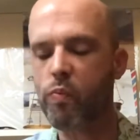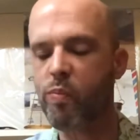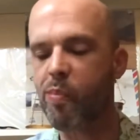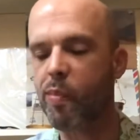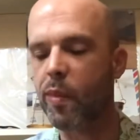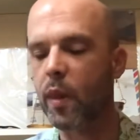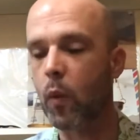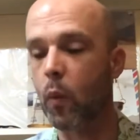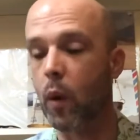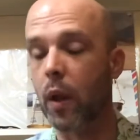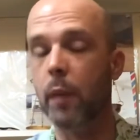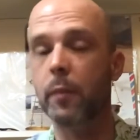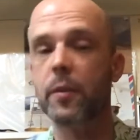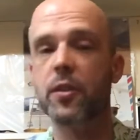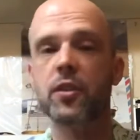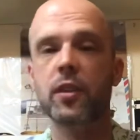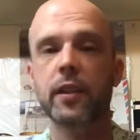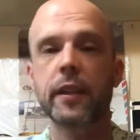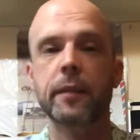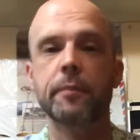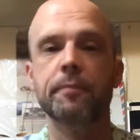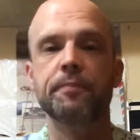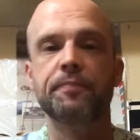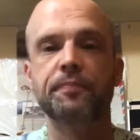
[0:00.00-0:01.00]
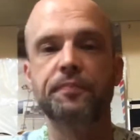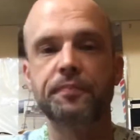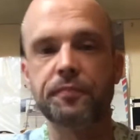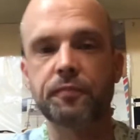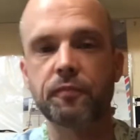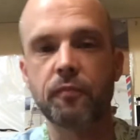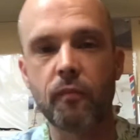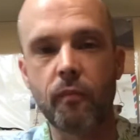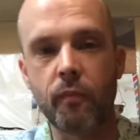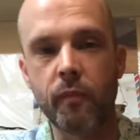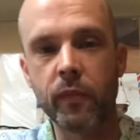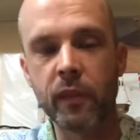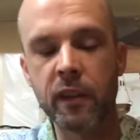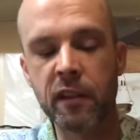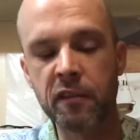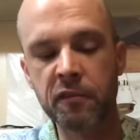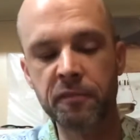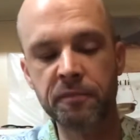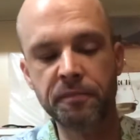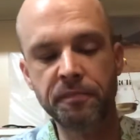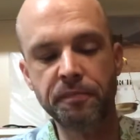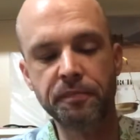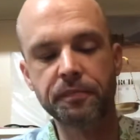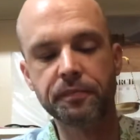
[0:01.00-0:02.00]
while I'm asleep.
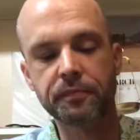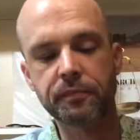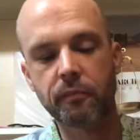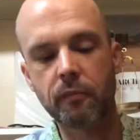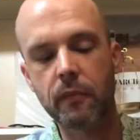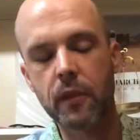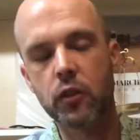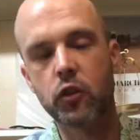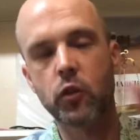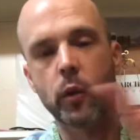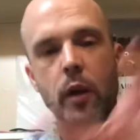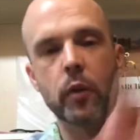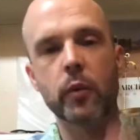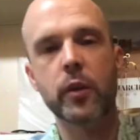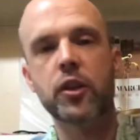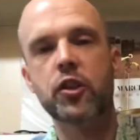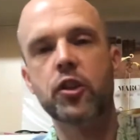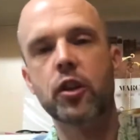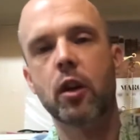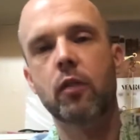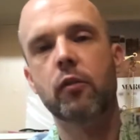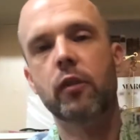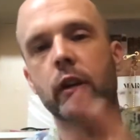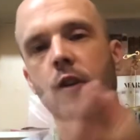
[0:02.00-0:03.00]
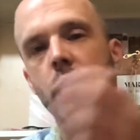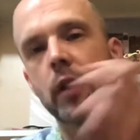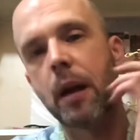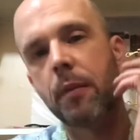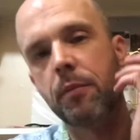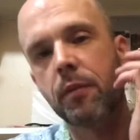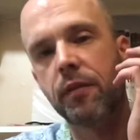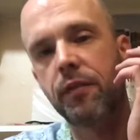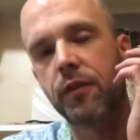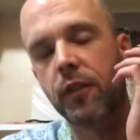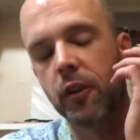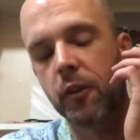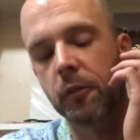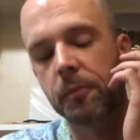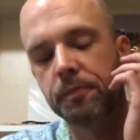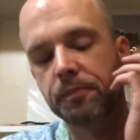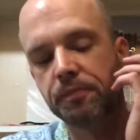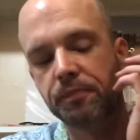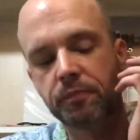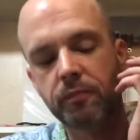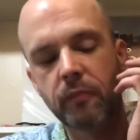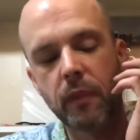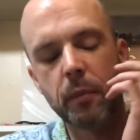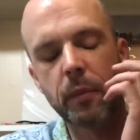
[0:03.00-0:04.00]
And so I reach over, I grab the phone.
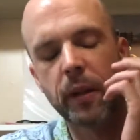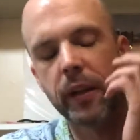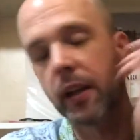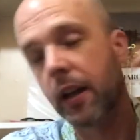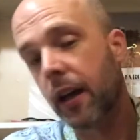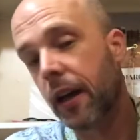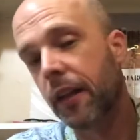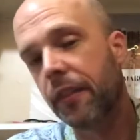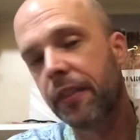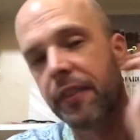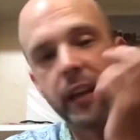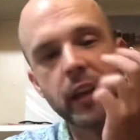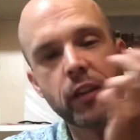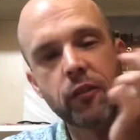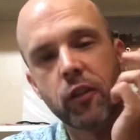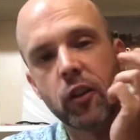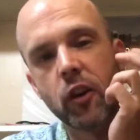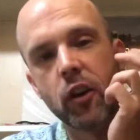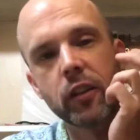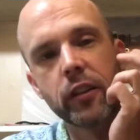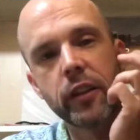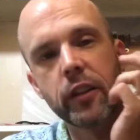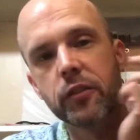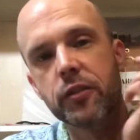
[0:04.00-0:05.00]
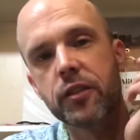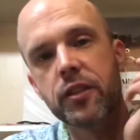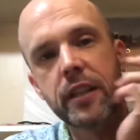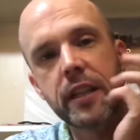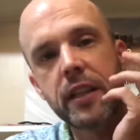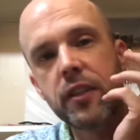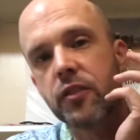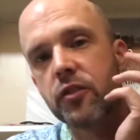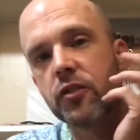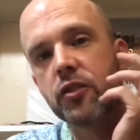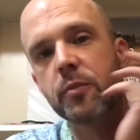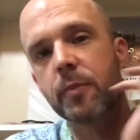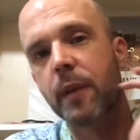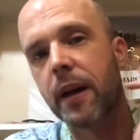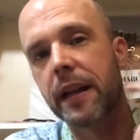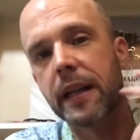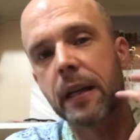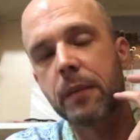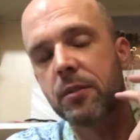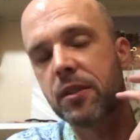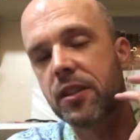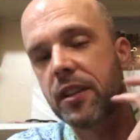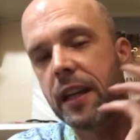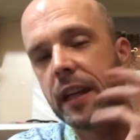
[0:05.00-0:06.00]
I'm like, thank you for calling Little Caesars. My
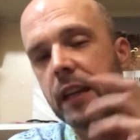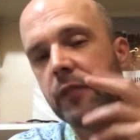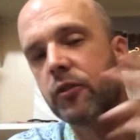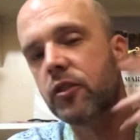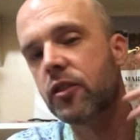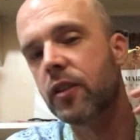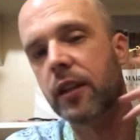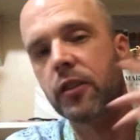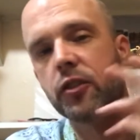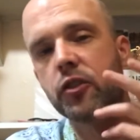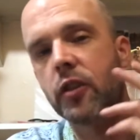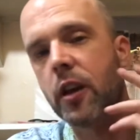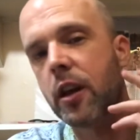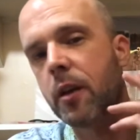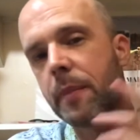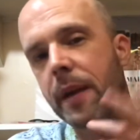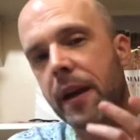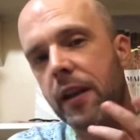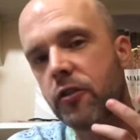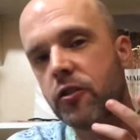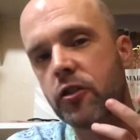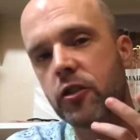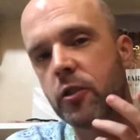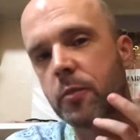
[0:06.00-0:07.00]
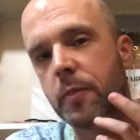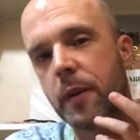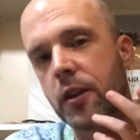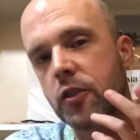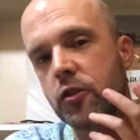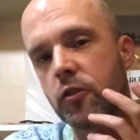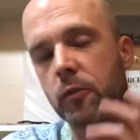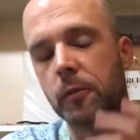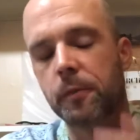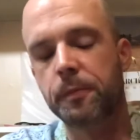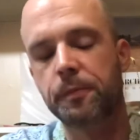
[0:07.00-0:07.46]
name's Dave. Would you like to try our manager special?